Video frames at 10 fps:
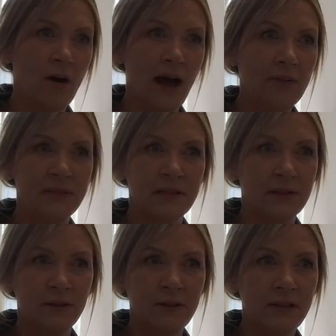Oh,
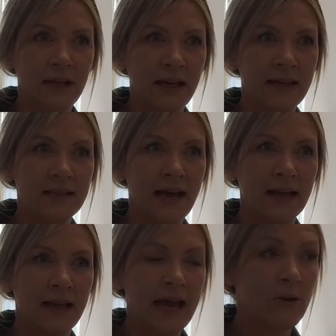absolutely,
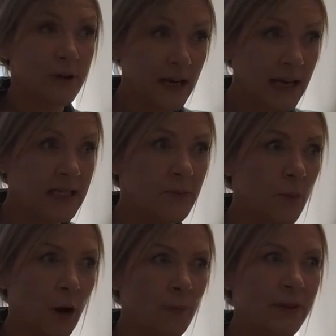exactly. And look, it is
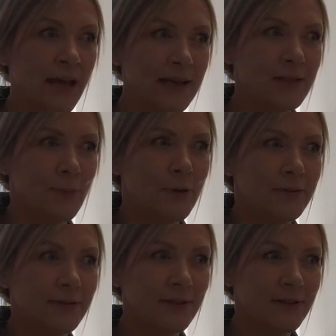work, but that's
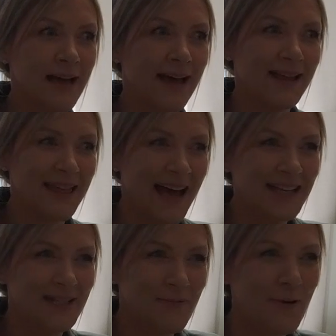what
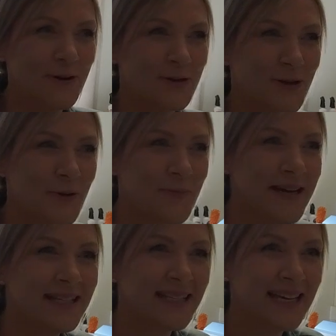That's what a job
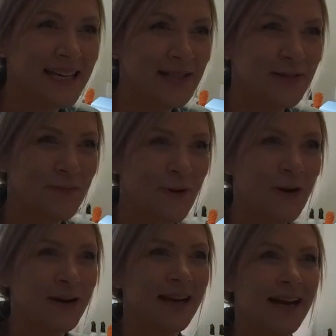is. It is work.